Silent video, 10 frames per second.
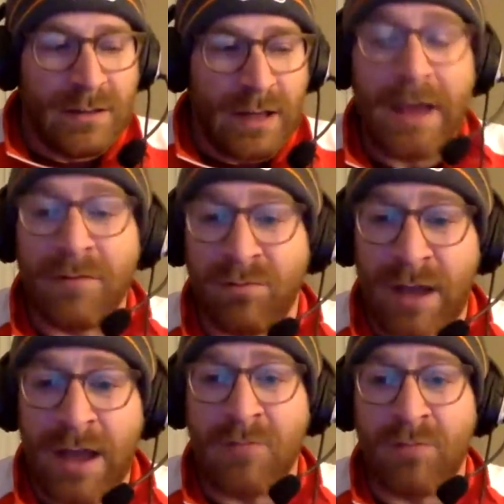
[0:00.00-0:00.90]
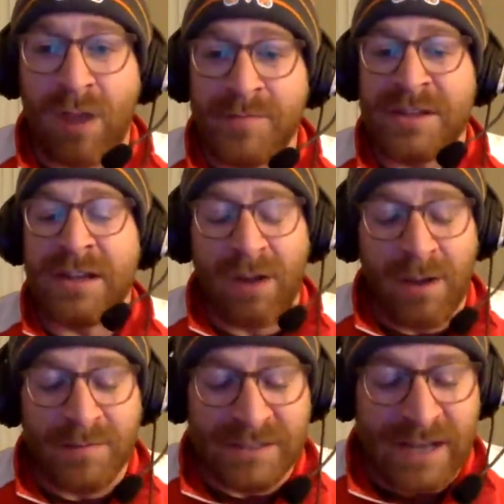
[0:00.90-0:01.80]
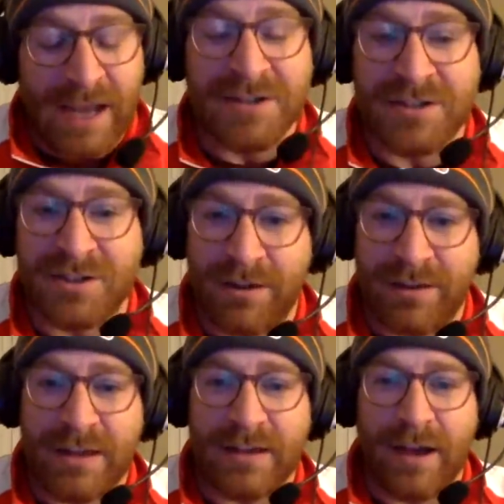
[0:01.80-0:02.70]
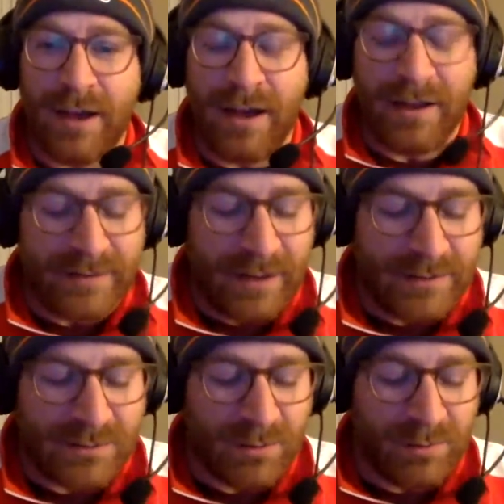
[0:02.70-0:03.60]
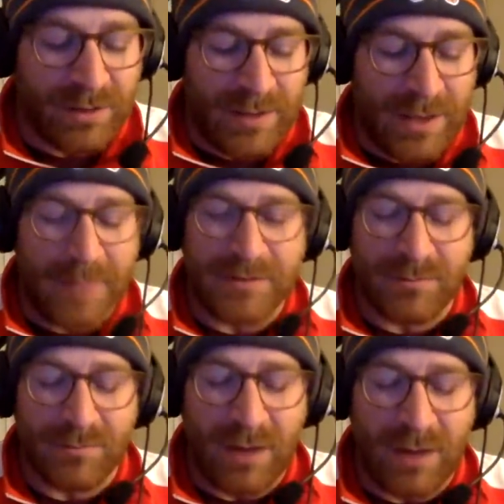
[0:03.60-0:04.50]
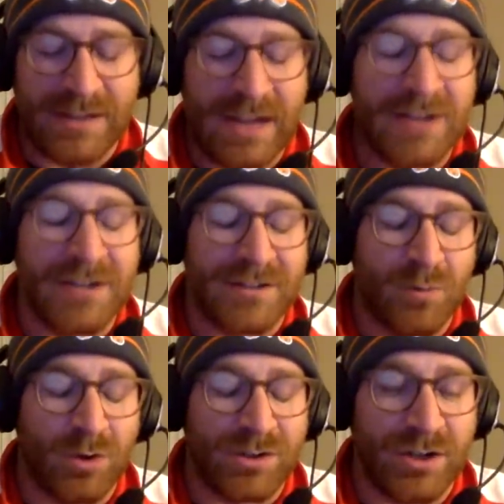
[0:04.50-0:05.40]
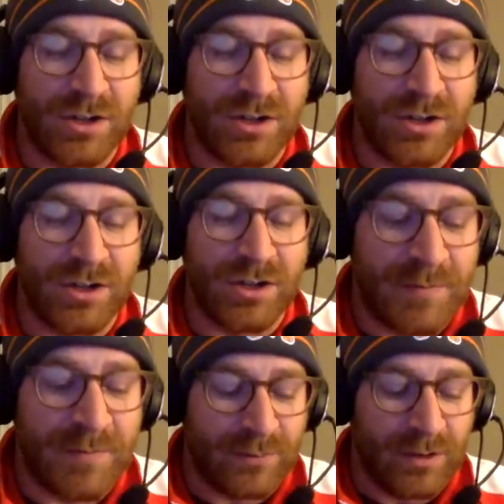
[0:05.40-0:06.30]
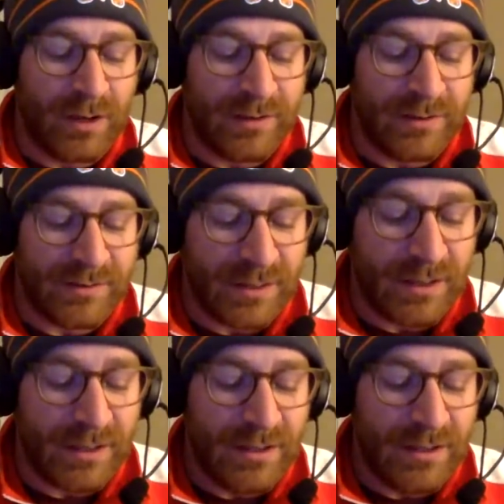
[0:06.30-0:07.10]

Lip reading: and Ramsey and Ramsey's agents, who I think I'd sort of blame Ramsey's agents more so than Ramsey for a lot of this